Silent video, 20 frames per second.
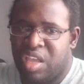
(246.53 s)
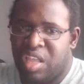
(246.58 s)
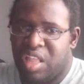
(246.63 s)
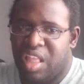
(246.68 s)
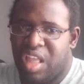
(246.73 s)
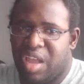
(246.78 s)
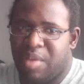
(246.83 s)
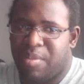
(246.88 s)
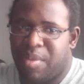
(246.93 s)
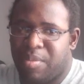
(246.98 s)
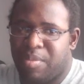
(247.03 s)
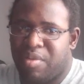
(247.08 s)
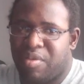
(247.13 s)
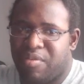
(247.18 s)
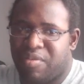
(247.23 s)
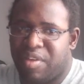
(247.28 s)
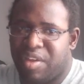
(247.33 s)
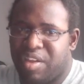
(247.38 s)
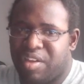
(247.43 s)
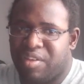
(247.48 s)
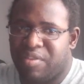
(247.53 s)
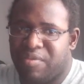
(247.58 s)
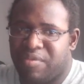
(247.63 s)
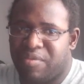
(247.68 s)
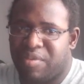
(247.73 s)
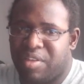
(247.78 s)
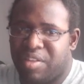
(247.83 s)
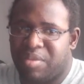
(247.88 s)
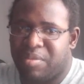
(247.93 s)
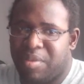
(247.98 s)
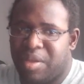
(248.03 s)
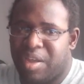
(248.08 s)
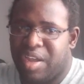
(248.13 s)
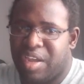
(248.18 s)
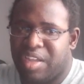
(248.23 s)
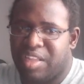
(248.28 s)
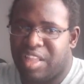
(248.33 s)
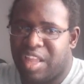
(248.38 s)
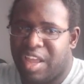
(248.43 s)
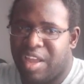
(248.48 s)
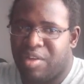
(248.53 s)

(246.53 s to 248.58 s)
and I remember a very good friend of mine